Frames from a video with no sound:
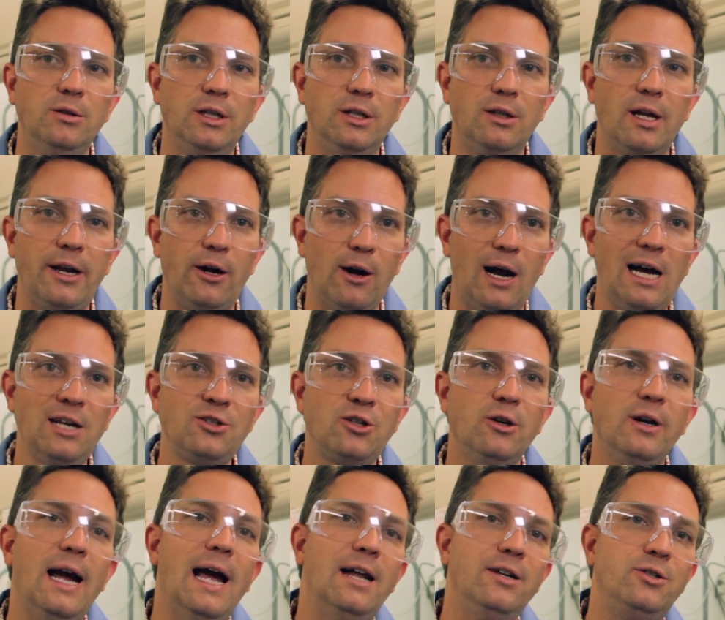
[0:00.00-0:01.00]
and later
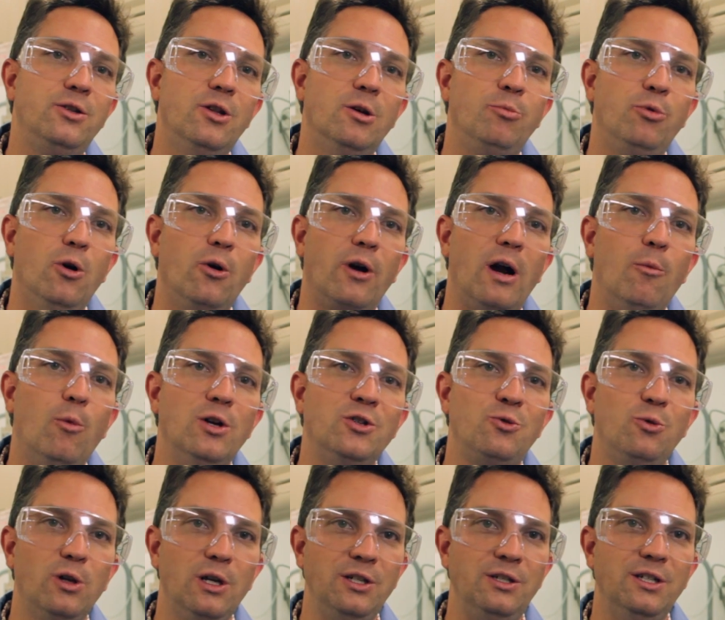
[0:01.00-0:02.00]
Oscar had to the program
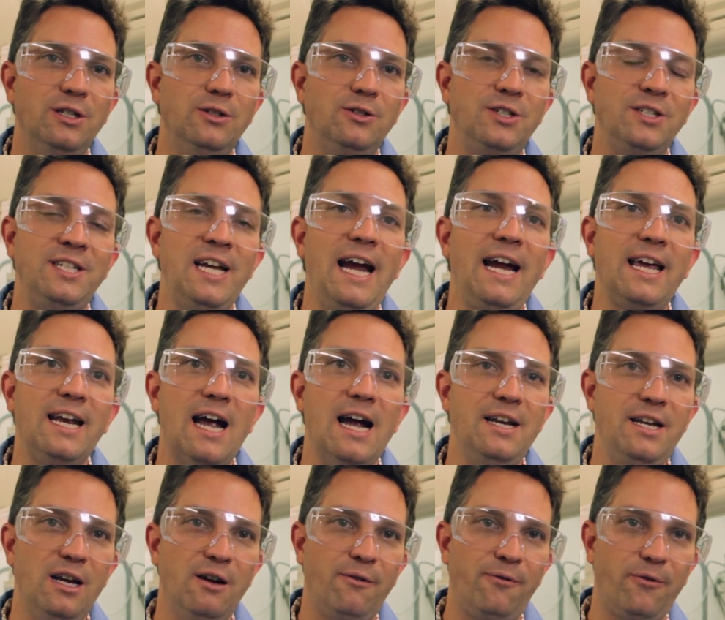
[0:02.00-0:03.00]
was really to take an
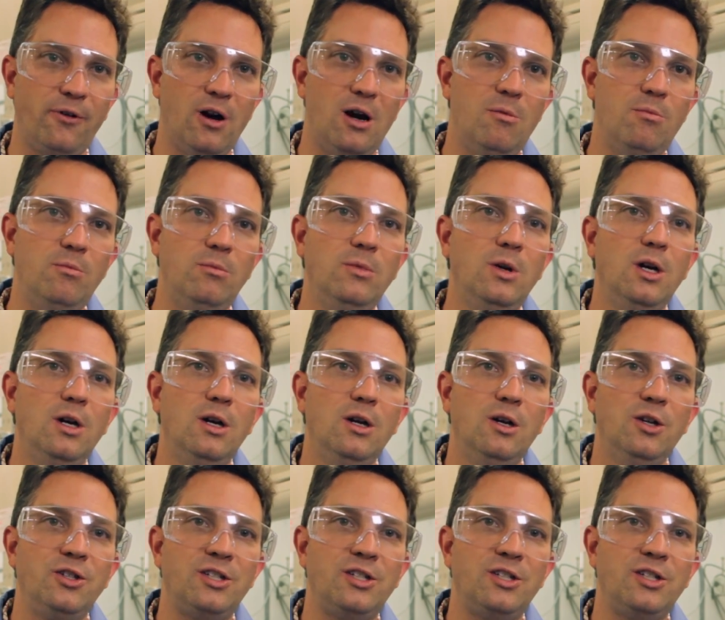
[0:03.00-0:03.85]
idea from